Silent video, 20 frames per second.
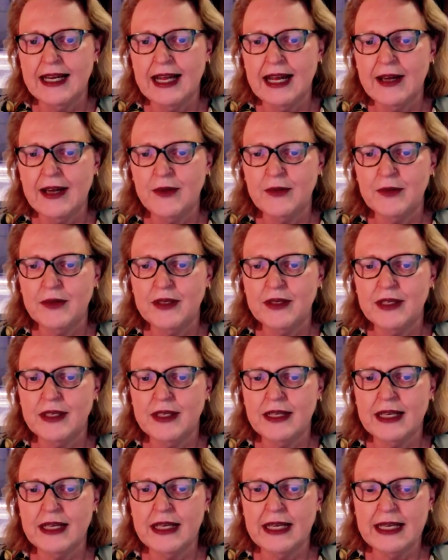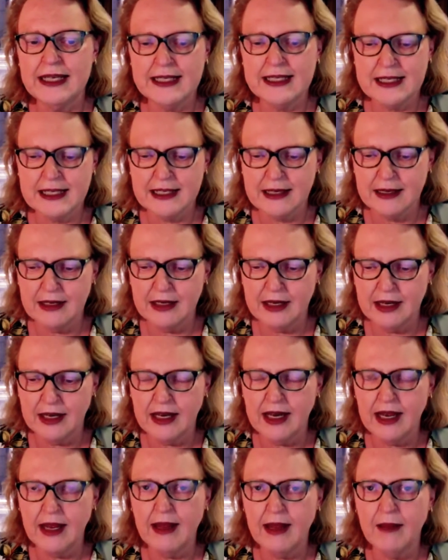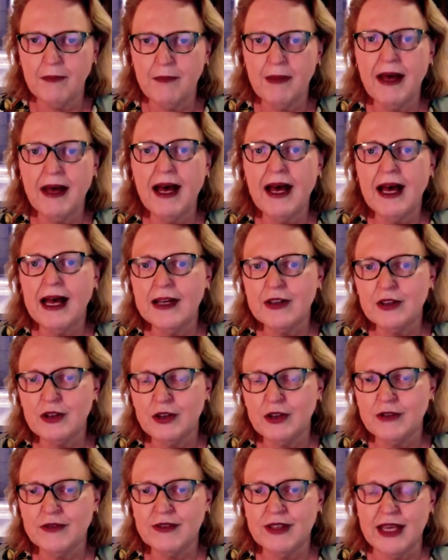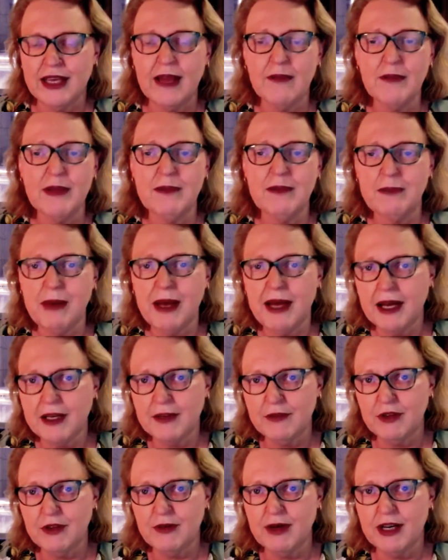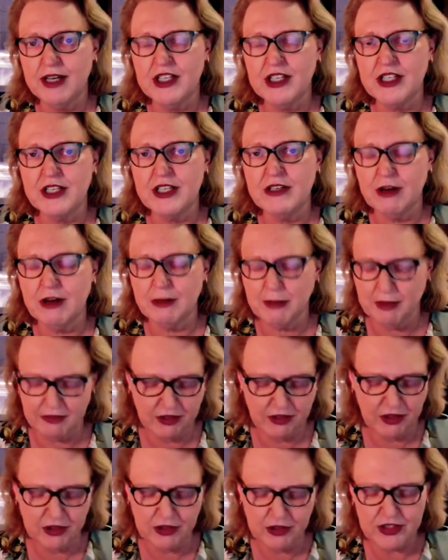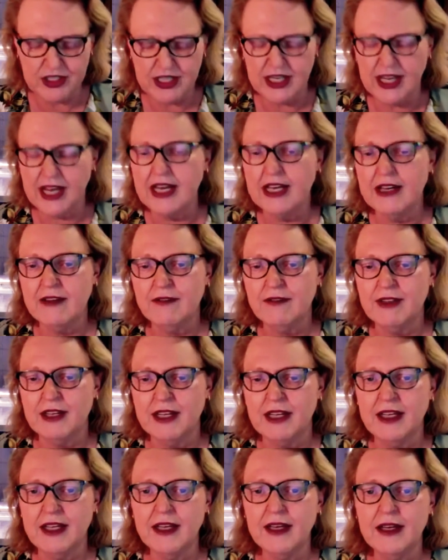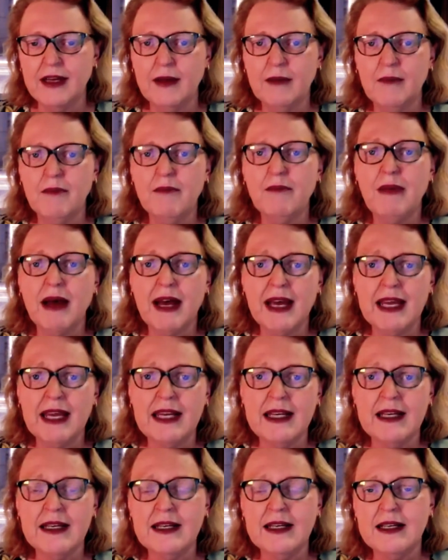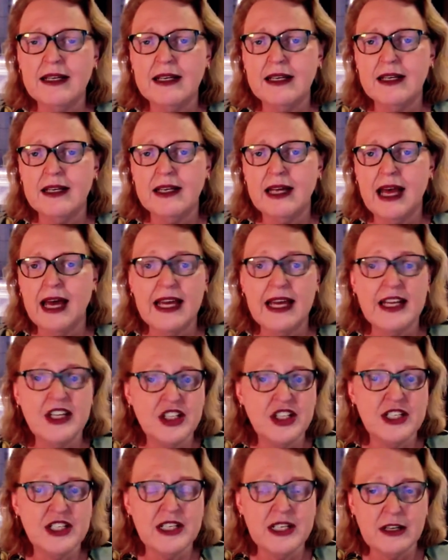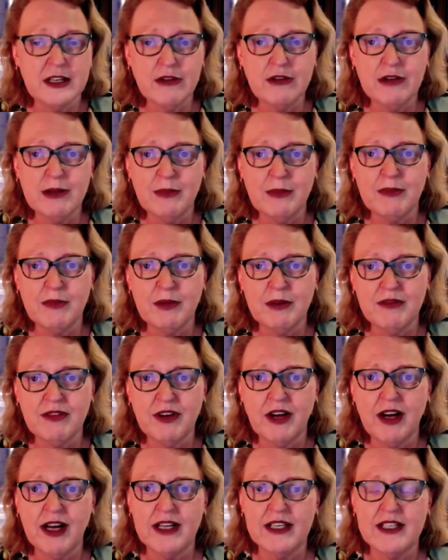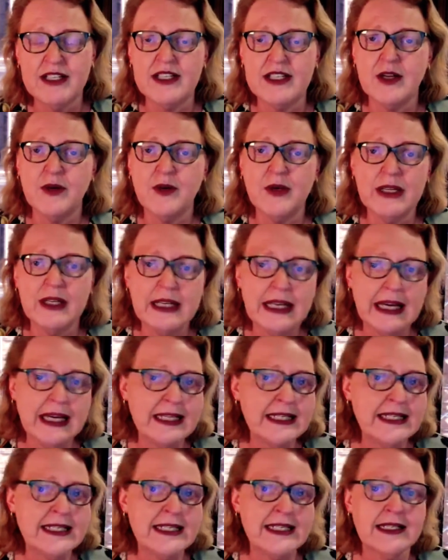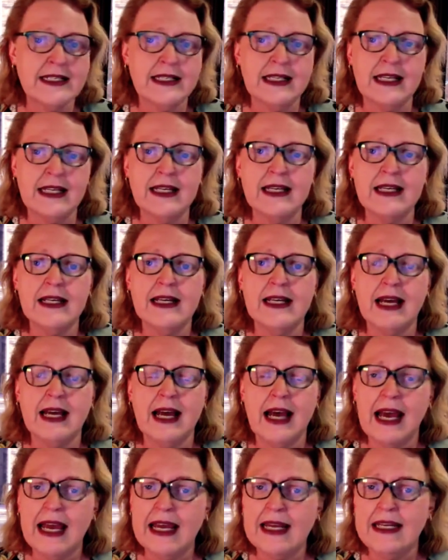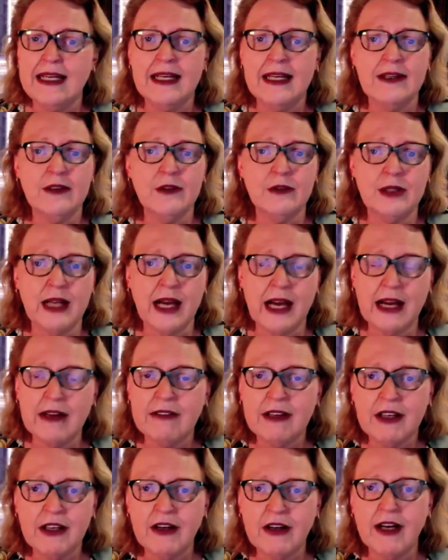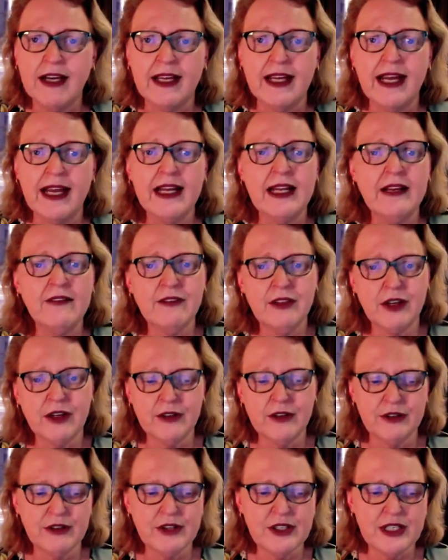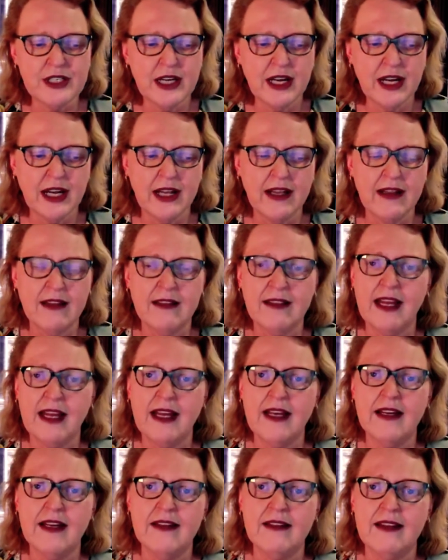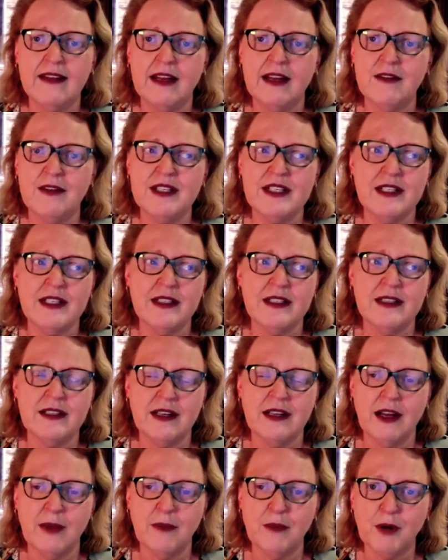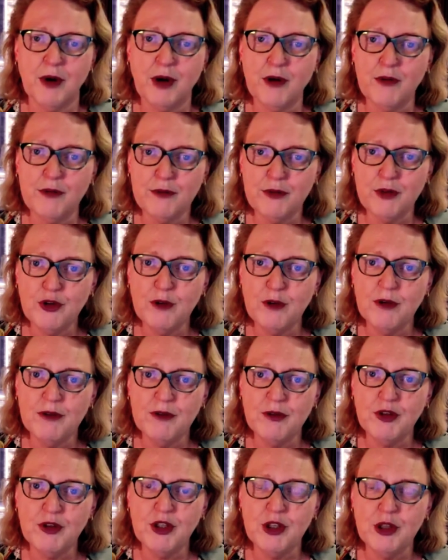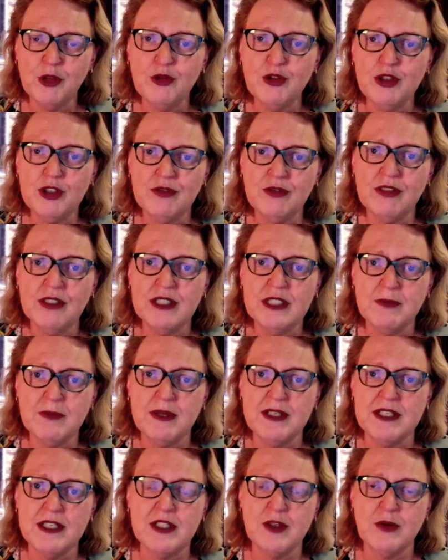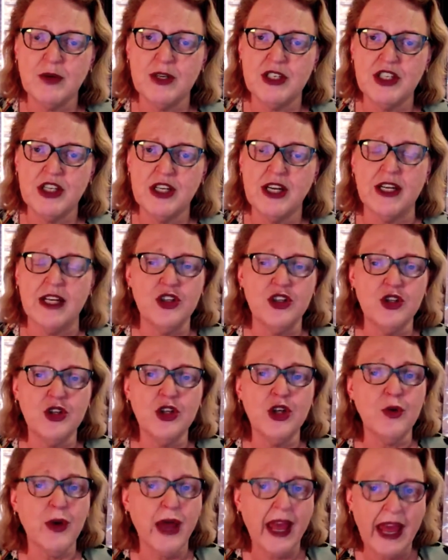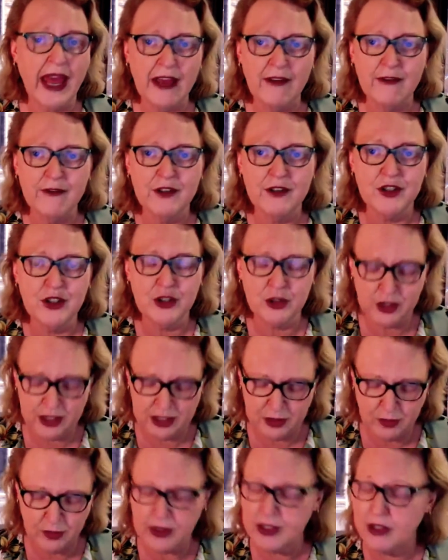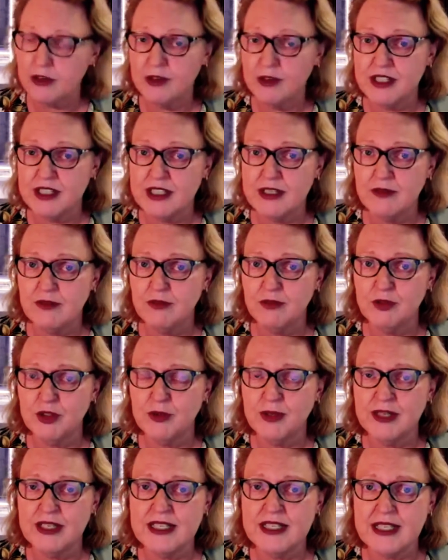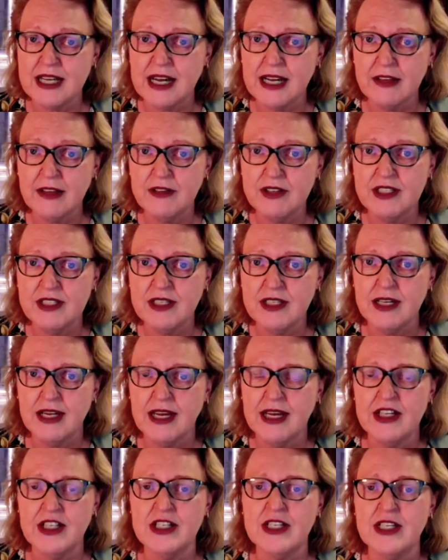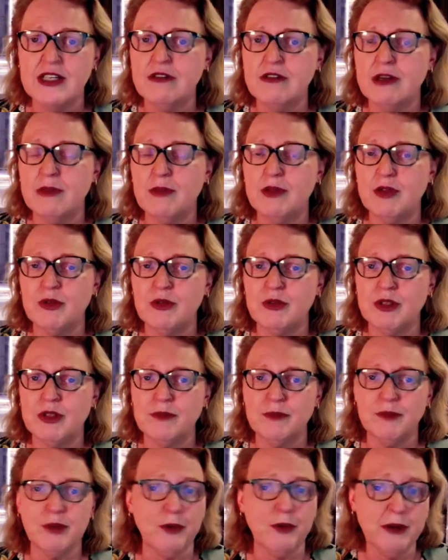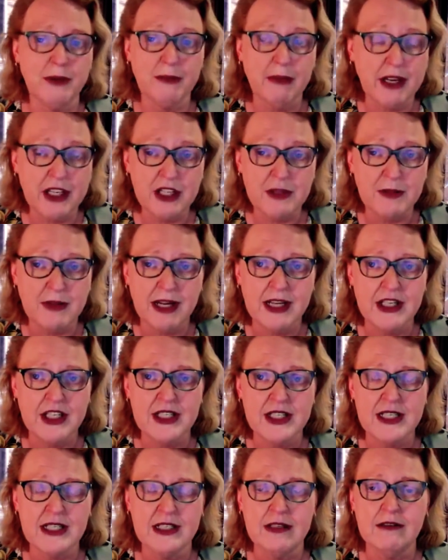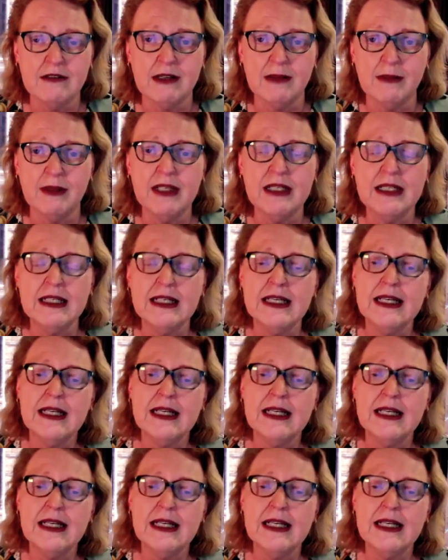Now, it's part of, it can be part of your agency agreement. If you're using any of the main agency agreement providers, so EAC, ADL, REI, any of those, then there is a pro forma for your loose fill asbestos questionnaire. Do you have to do this, whether you're doing a sales agency agreement or a property management agency agreement?